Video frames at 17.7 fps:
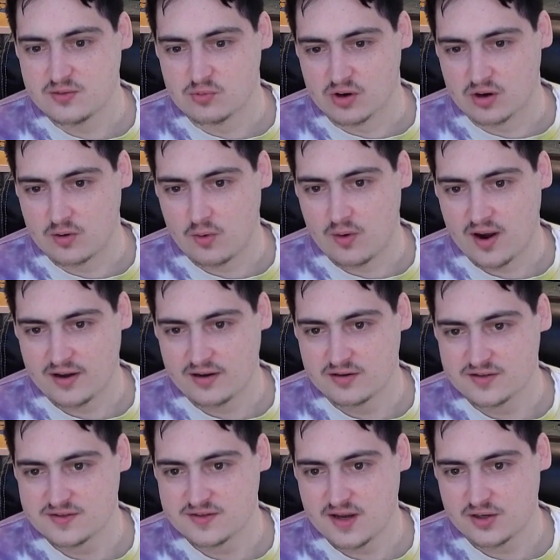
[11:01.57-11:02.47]

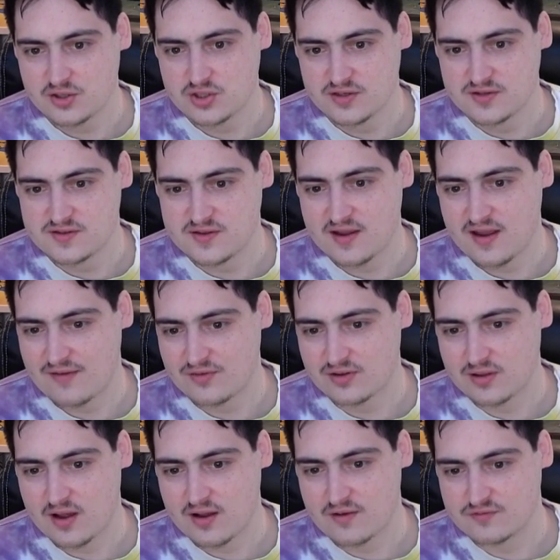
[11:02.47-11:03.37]
required sections, they have a
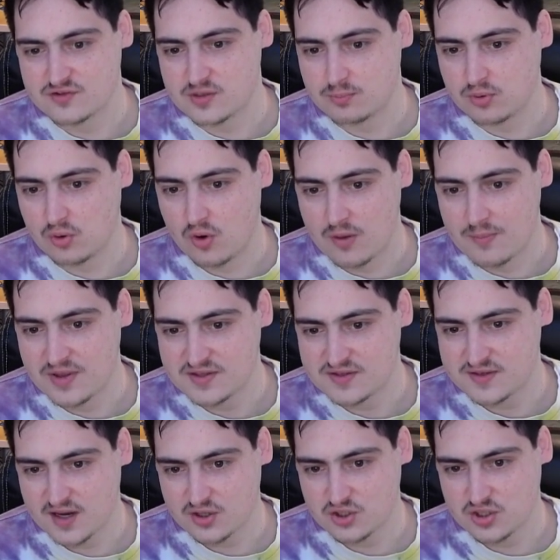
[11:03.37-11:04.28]
lot of deployment
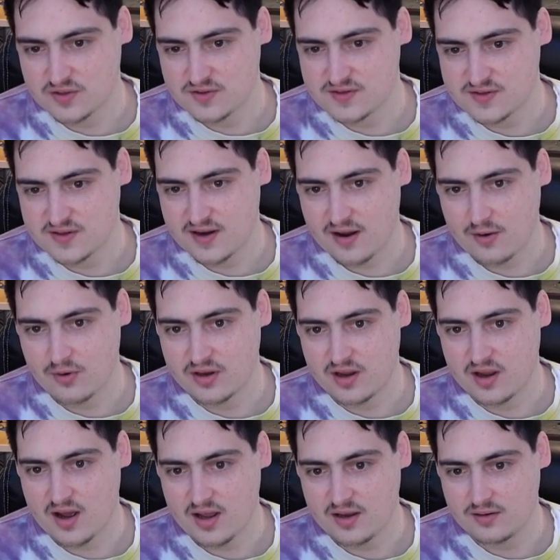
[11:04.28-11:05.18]
sections that I
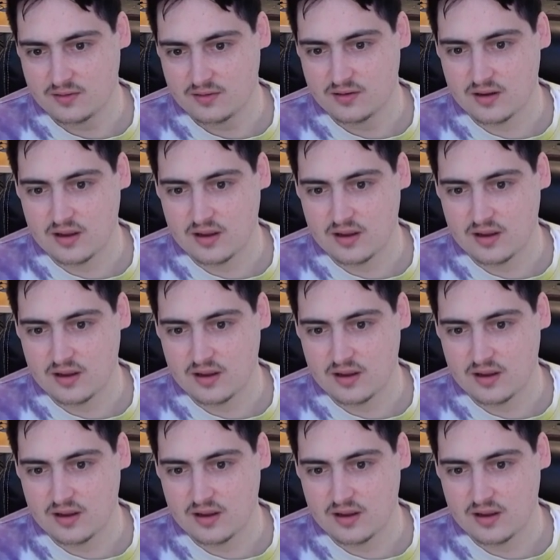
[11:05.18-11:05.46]
would cut.